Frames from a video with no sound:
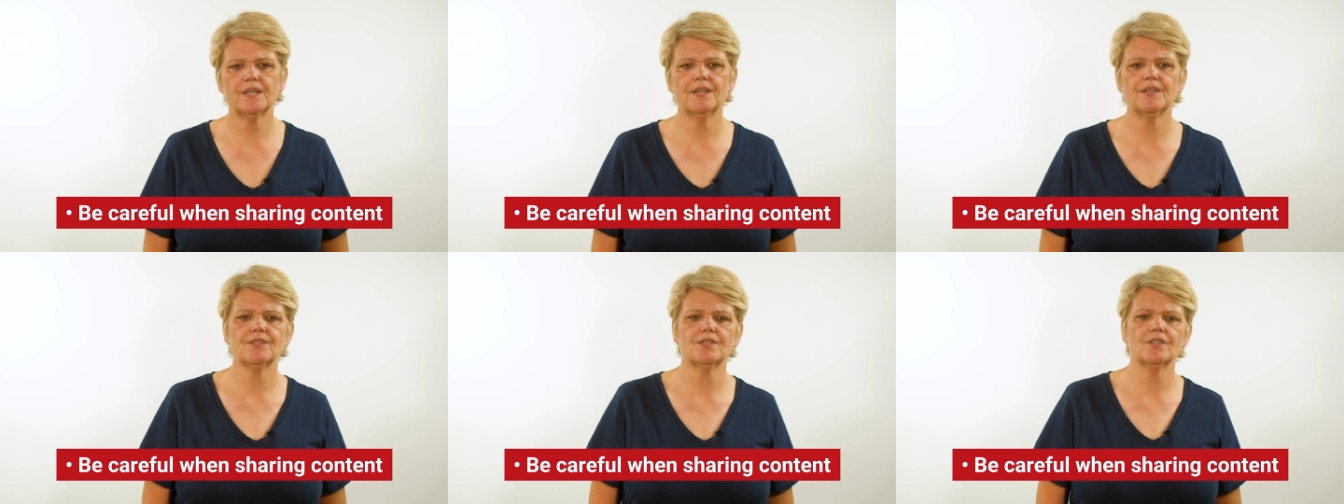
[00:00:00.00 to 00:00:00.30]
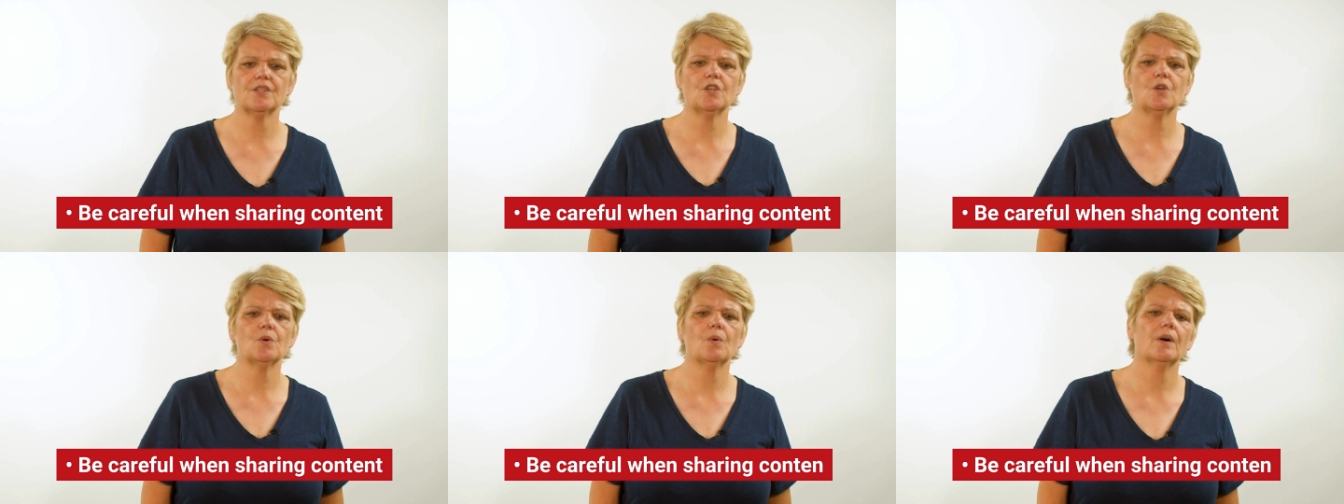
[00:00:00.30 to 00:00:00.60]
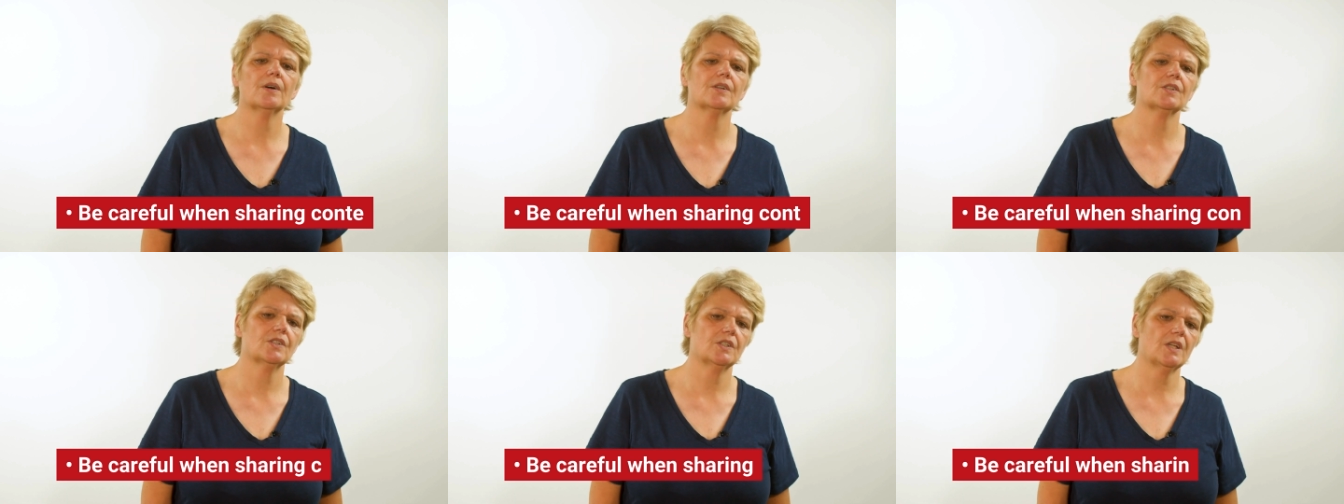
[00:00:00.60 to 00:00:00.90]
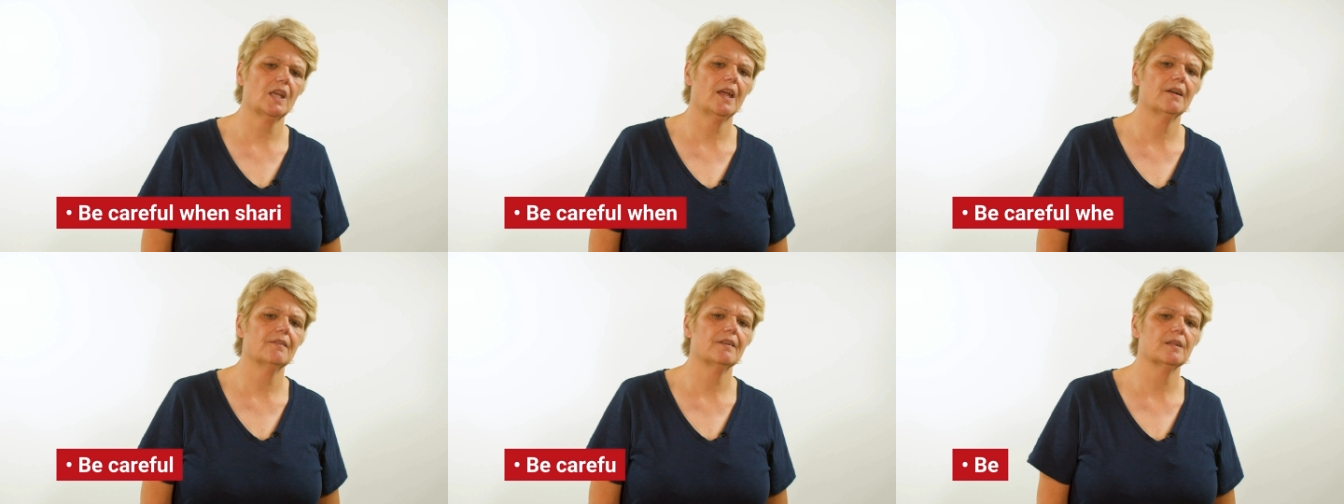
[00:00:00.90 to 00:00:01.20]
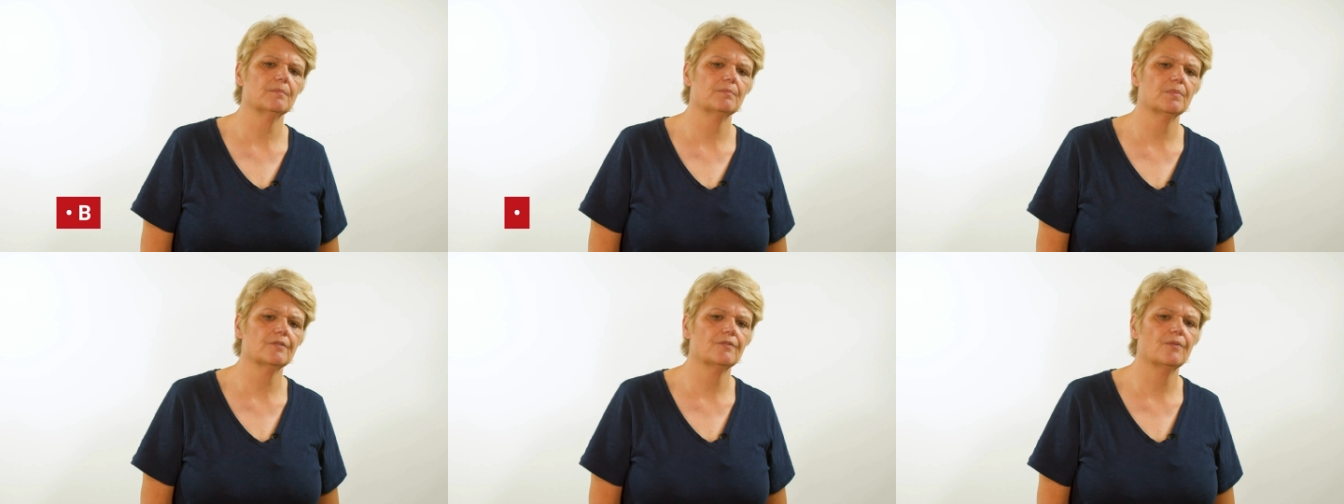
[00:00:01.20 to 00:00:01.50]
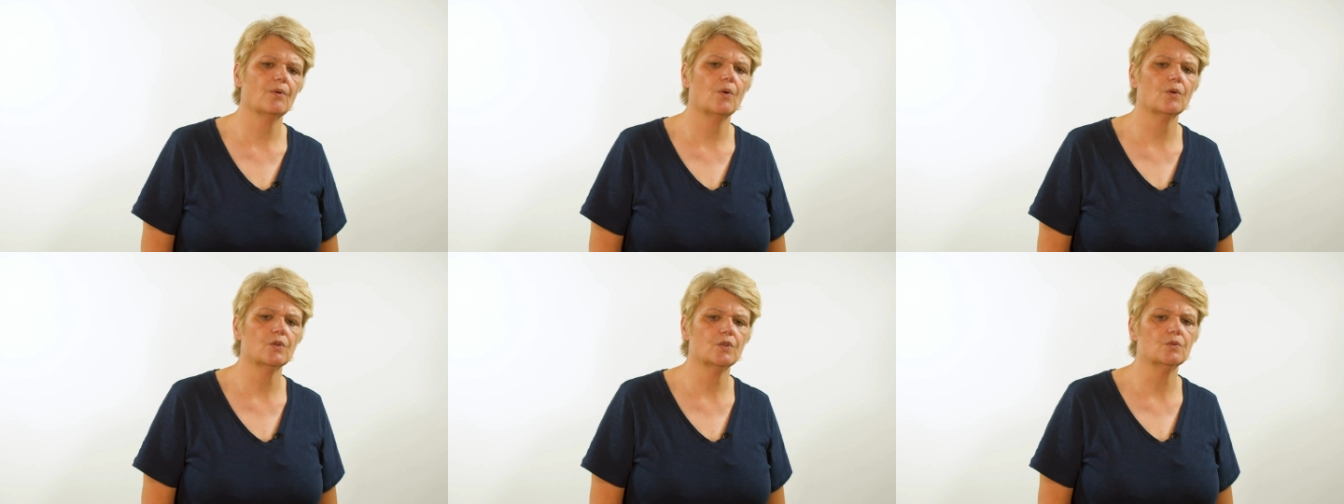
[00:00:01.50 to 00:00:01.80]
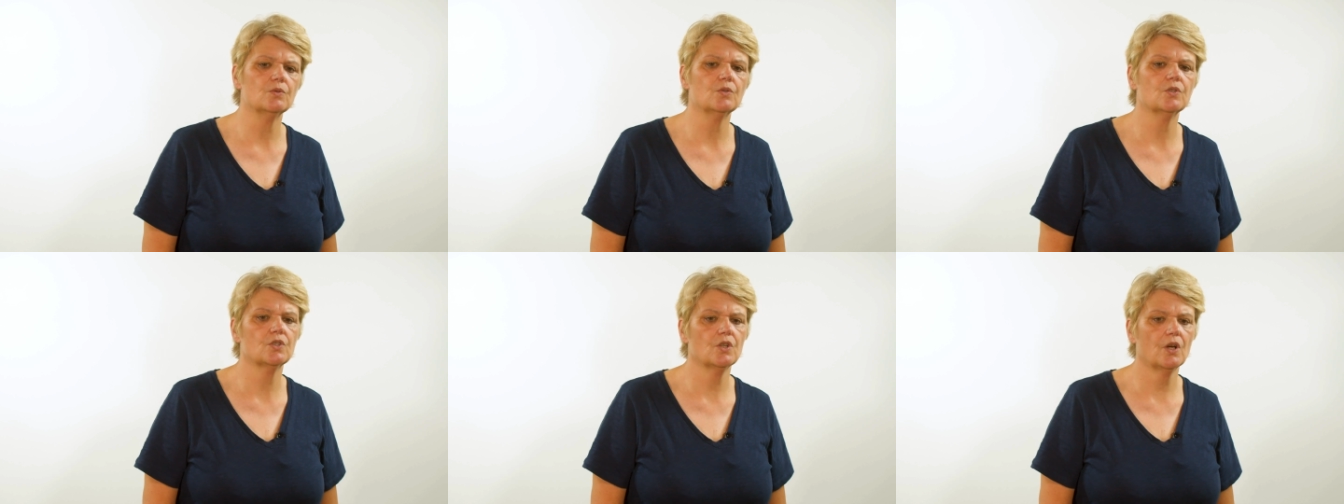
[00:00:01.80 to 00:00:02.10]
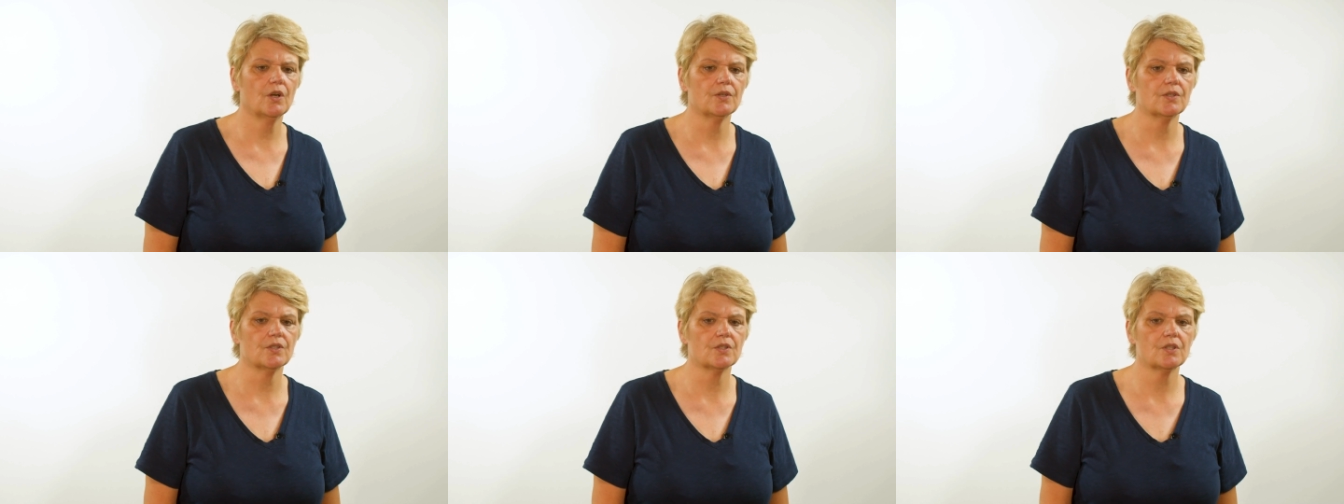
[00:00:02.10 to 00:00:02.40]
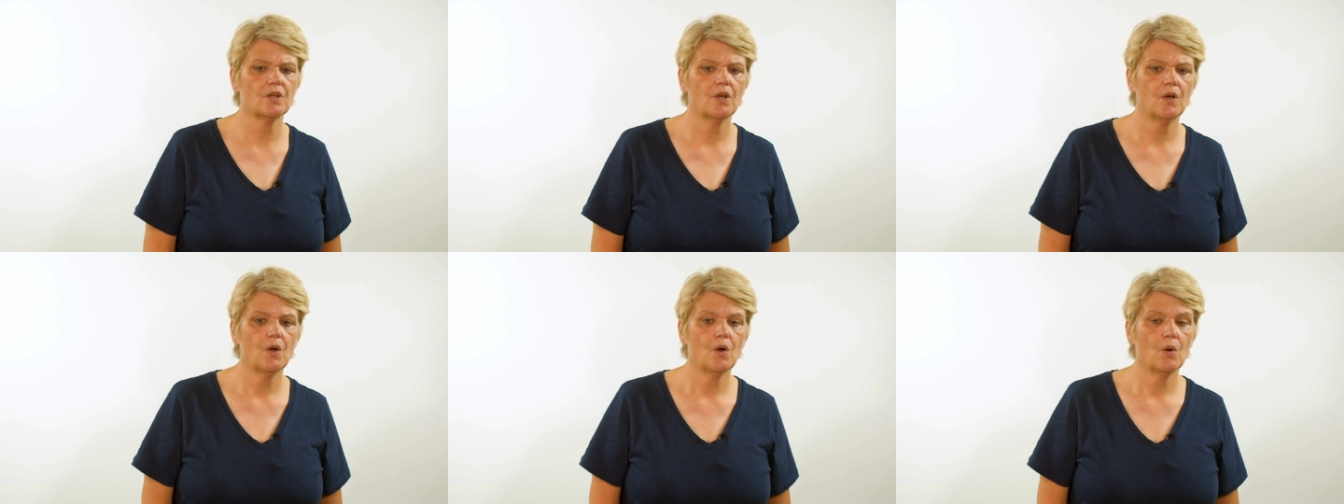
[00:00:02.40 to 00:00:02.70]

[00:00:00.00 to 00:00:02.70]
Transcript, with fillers: is that you are sharing before you judge